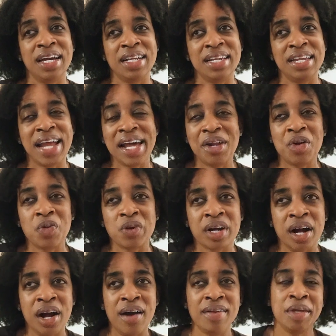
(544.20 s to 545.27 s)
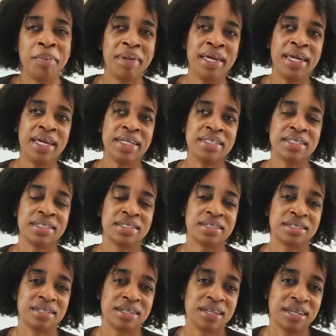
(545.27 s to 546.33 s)
that I don't recall it being
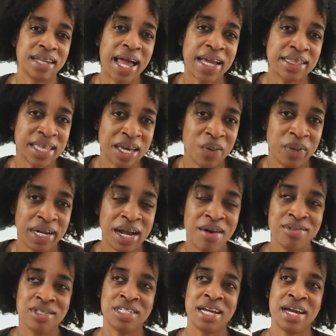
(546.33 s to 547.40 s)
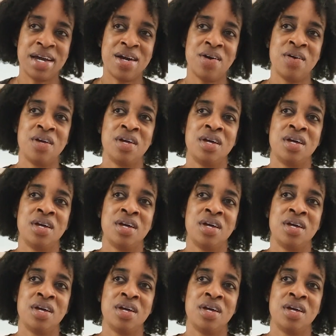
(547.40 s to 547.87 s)
like that when I was a child.